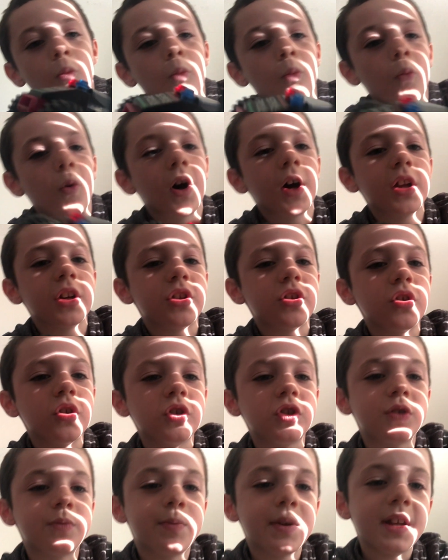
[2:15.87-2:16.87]
what
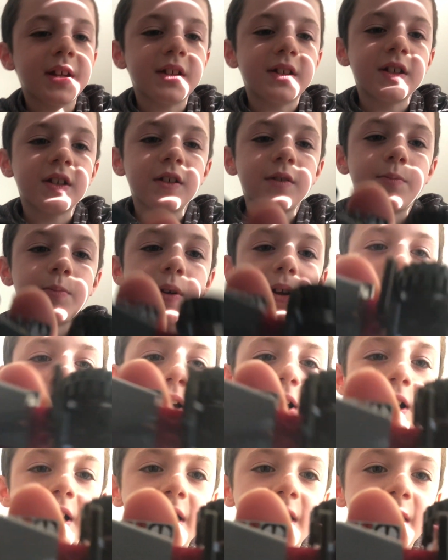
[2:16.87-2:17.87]
two spaces
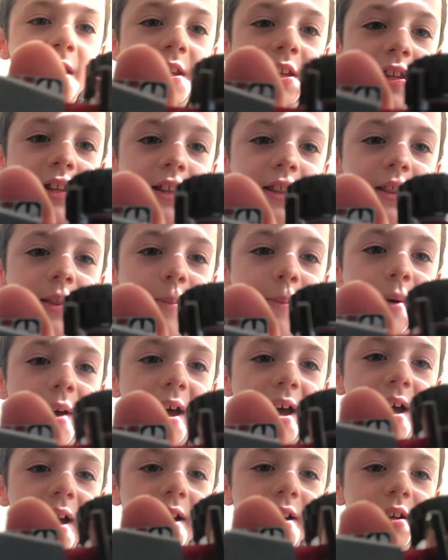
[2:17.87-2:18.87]
behind the
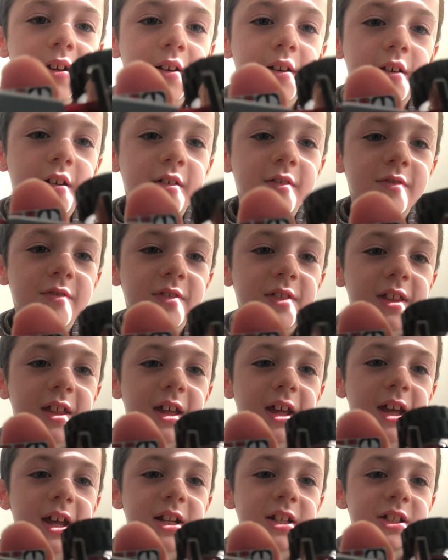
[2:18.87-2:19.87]
back of the
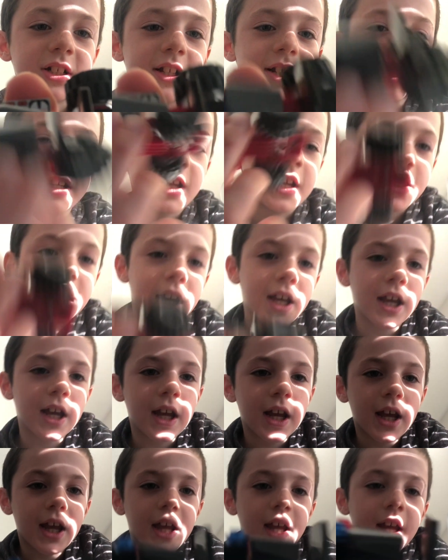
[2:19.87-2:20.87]
engine,
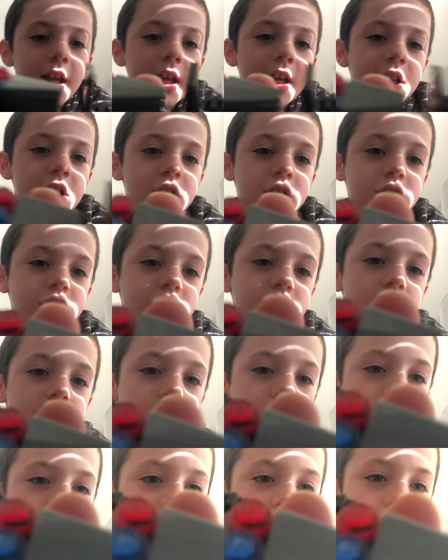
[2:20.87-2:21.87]

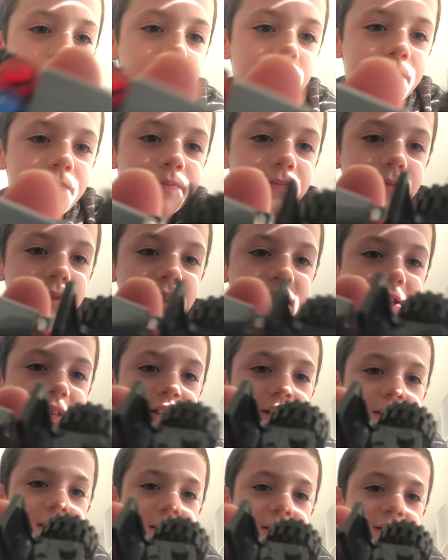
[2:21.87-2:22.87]
so it